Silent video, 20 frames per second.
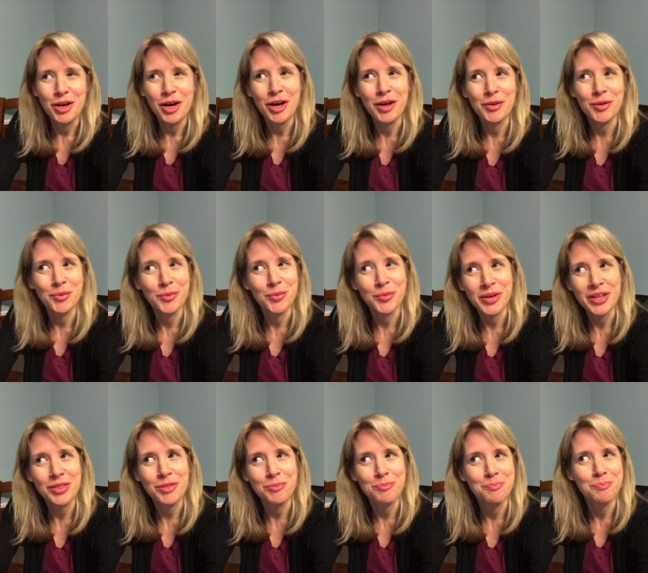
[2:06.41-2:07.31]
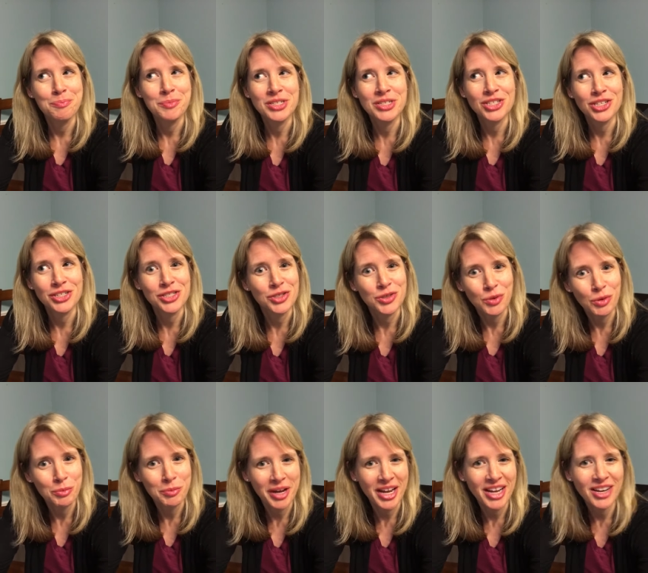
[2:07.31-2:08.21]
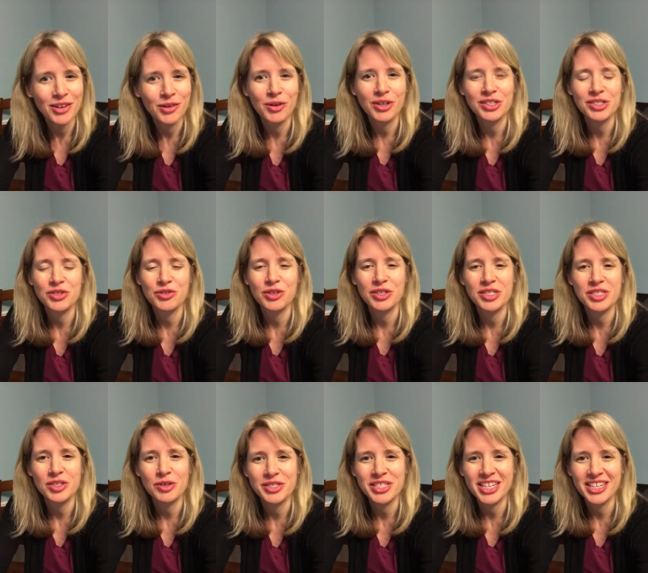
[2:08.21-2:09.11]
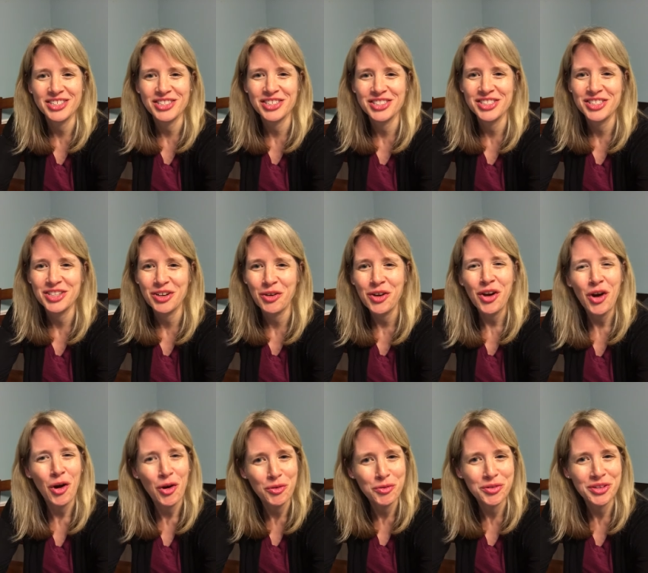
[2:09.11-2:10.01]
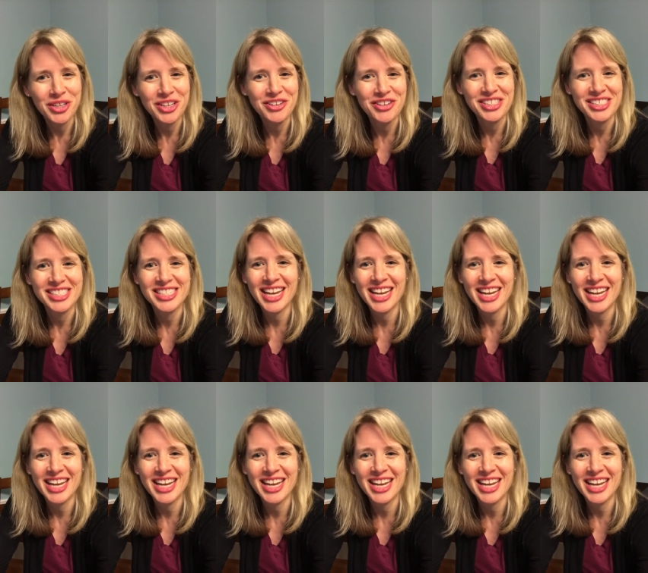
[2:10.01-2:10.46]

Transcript: uh, with Michigan School Band and Orchestra Association, so hopefully you can